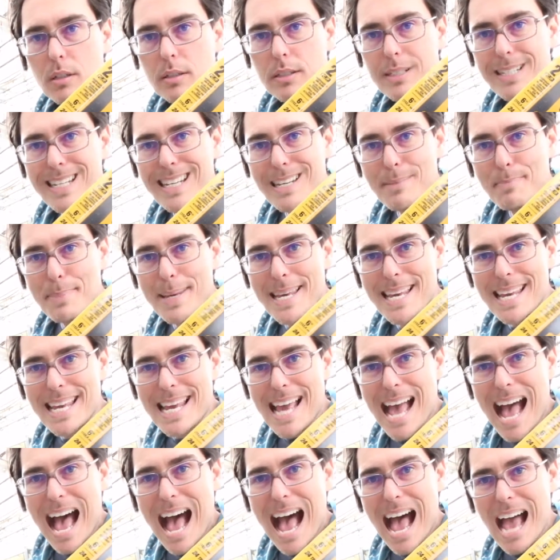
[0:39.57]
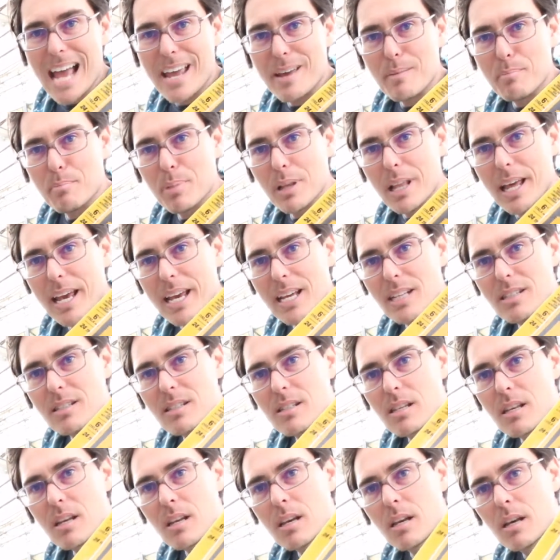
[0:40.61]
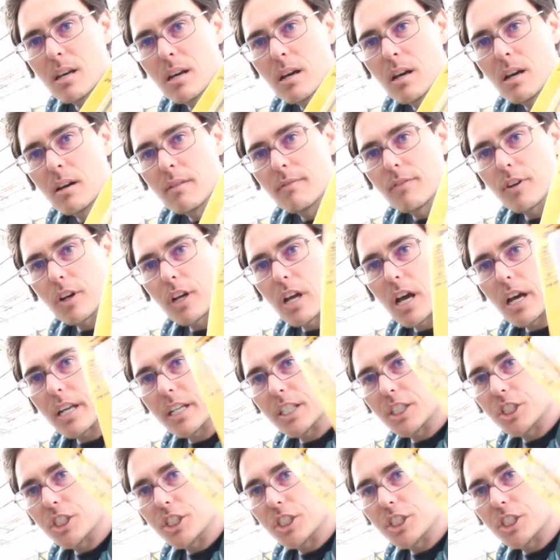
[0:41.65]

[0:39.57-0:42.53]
TPI blades for cutting